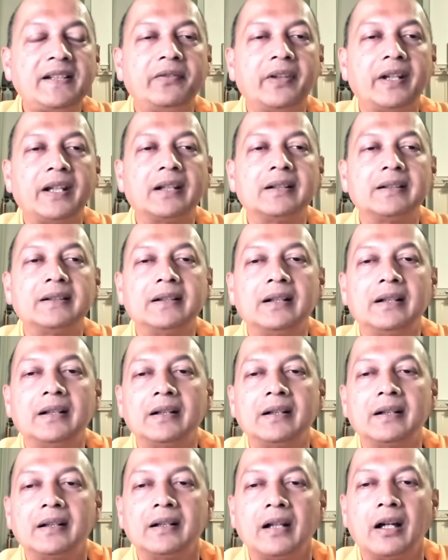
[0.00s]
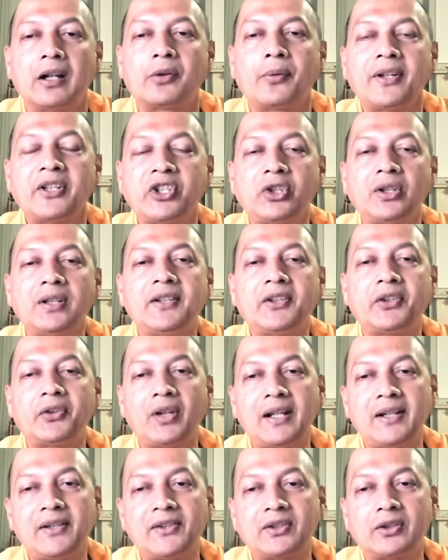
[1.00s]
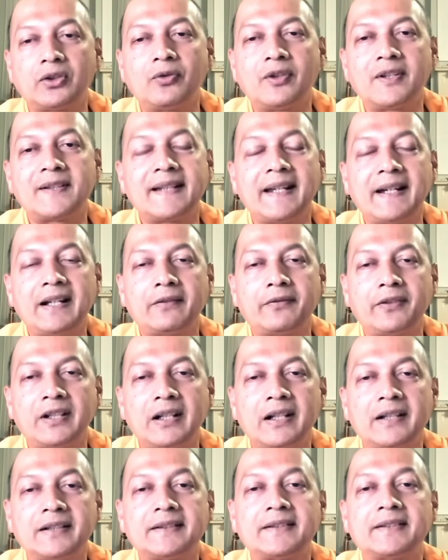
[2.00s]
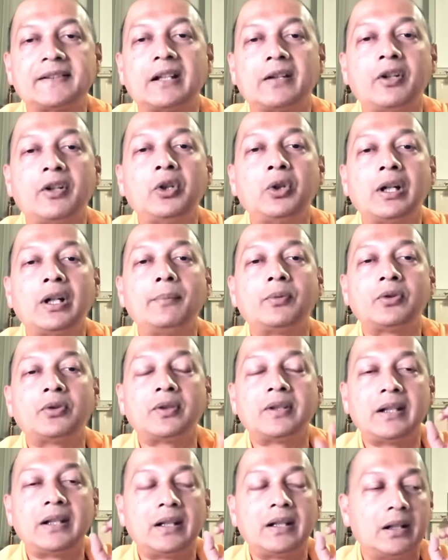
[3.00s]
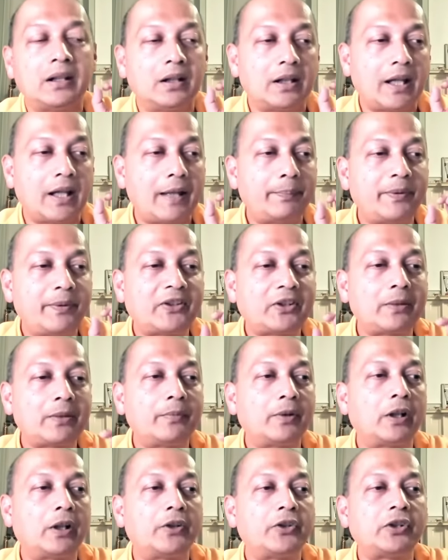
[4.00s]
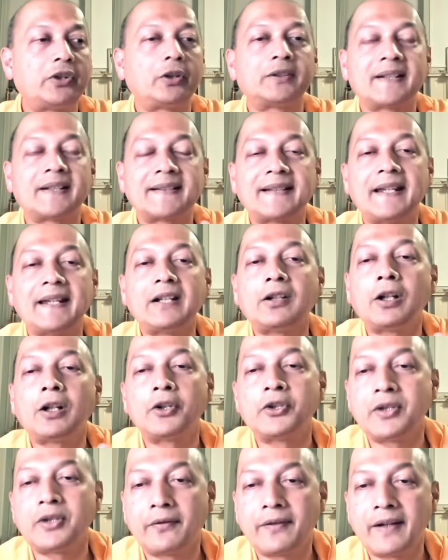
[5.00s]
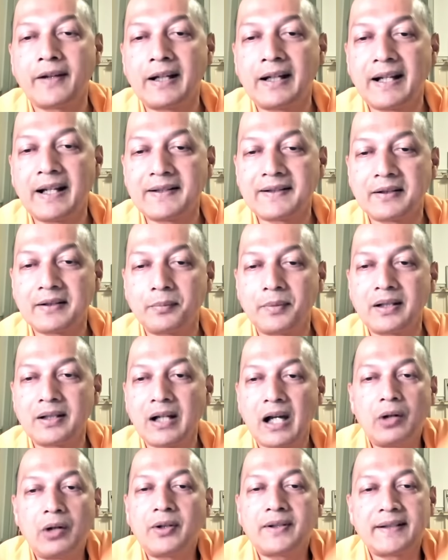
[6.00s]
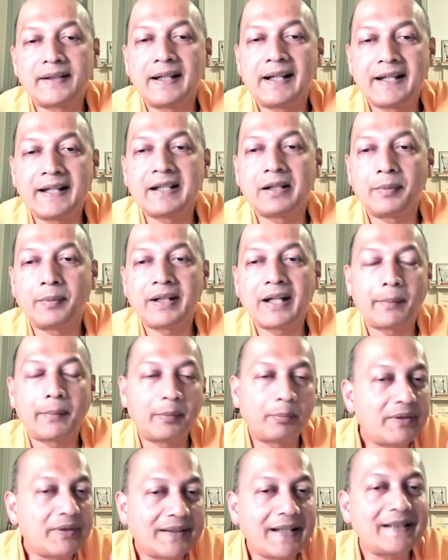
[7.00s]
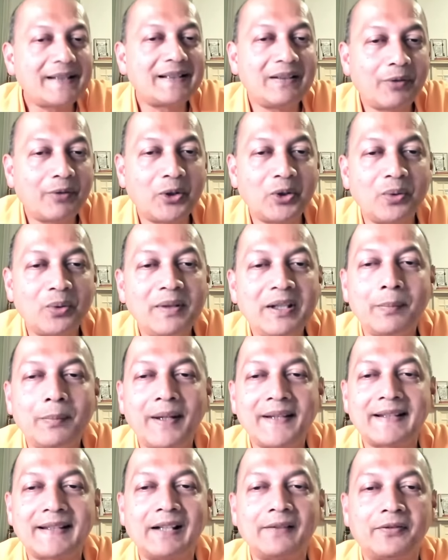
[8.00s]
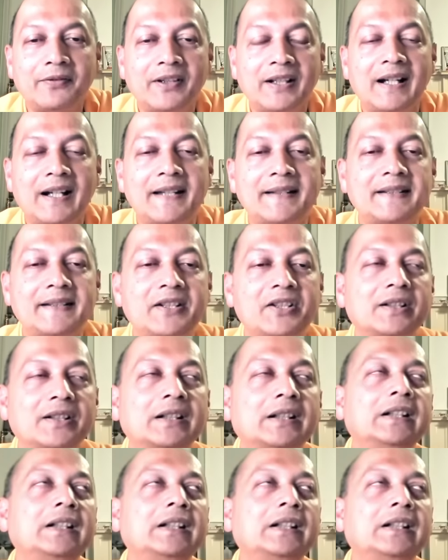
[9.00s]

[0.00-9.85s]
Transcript: way, a question is raised towards the end of Vedanta Sara. When you come to the epistemology or the psychology of enlightenment, how does enlightenment happen? Precisely, what do you mean by self-realization?